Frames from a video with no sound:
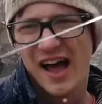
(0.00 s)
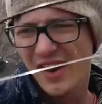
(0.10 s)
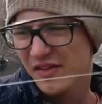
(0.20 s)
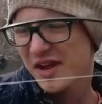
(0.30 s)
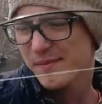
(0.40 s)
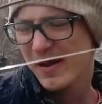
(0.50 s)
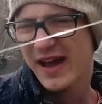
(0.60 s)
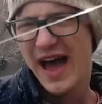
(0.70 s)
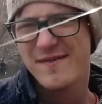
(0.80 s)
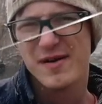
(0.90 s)
Another nitpick I
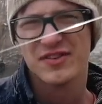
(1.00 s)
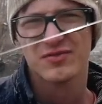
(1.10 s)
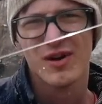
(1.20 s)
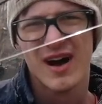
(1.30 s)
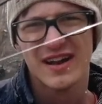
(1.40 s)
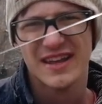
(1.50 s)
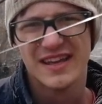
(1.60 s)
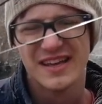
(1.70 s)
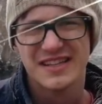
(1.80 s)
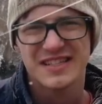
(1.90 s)
have about this rod
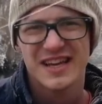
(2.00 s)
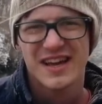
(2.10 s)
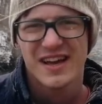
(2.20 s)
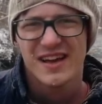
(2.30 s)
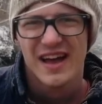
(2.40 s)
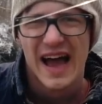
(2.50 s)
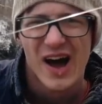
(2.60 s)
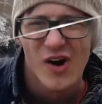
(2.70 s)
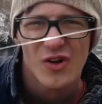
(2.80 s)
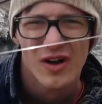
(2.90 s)
is
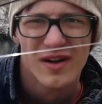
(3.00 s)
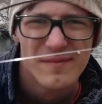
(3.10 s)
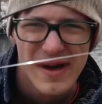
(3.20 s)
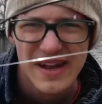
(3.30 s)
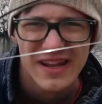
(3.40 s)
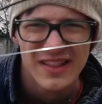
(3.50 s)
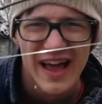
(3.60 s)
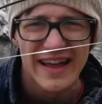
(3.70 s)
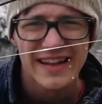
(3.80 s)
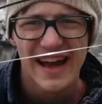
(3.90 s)
how many
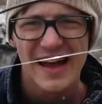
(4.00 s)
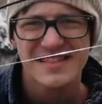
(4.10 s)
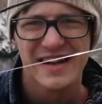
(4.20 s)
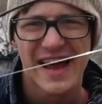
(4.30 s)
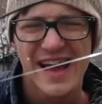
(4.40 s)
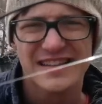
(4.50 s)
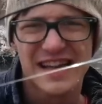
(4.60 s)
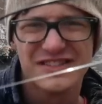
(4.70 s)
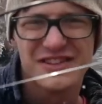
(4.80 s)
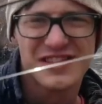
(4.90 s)
line guides it has.
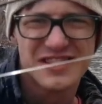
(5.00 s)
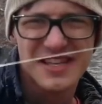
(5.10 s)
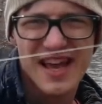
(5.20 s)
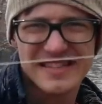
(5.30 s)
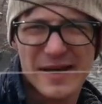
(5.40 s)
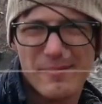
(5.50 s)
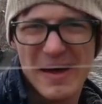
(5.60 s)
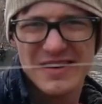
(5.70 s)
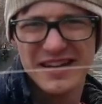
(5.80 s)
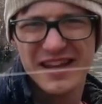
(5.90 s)
As you can see, as I
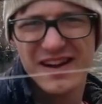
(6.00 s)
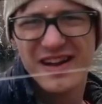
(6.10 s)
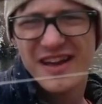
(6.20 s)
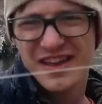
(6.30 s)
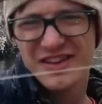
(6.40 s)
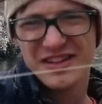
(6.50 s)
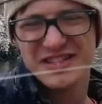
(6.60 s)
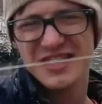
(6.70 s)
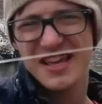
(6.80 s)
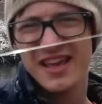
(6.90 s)
bend it here, you can
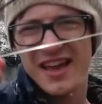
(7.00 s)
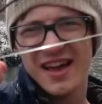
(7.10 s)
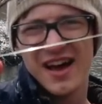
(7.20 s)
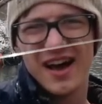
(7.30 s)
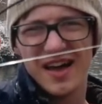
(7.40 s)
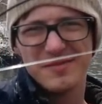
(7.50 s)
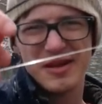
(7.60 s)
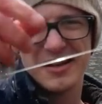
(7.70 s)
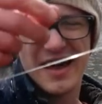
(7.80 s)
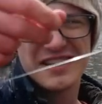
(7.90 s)
see it'd be
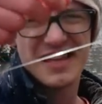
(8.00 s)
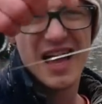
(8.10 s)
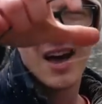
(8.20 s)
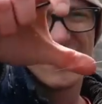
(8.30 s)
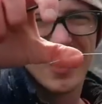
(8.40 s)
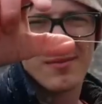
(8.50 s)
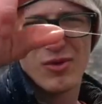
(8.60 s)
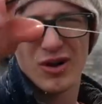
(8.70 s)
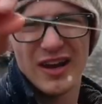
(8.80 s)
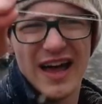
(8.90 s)
nice to have a couple
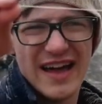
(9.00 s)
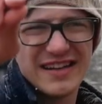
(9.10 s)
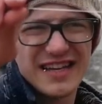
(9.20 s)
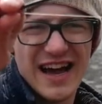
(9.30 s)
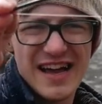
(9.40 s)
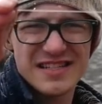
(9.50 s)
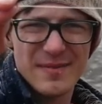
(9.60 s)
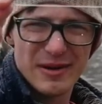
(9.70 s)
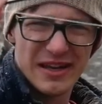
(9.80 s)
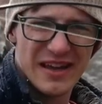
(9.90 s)
more line ties
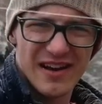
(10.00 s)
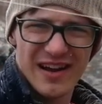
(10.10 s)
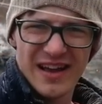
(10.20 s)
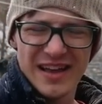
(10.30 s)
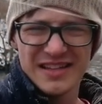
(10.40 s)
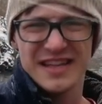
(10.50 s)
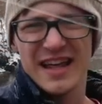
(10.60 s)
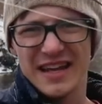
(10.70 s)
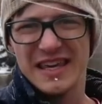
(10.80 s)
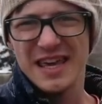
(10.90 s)
up in here to
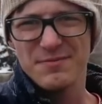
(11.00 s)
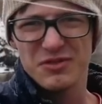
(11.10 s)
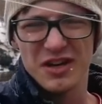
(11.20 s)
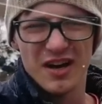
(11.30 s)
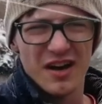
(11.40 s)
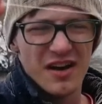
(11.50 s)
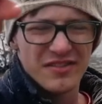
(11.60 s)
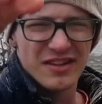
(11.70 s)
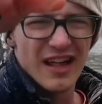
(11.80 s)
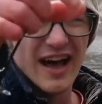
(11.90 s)
kind of keep the
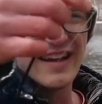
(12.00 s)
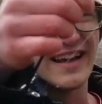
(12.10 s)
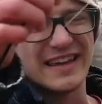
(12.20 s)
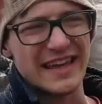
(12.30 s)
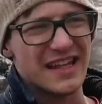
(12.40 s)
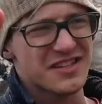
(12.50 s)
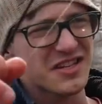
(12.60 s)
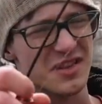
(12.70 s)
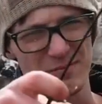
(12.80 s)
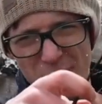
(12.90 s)
line
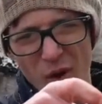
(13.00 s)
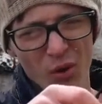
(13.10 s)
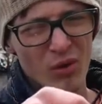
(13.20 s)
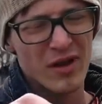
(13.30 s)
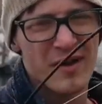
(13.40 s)
against the pole.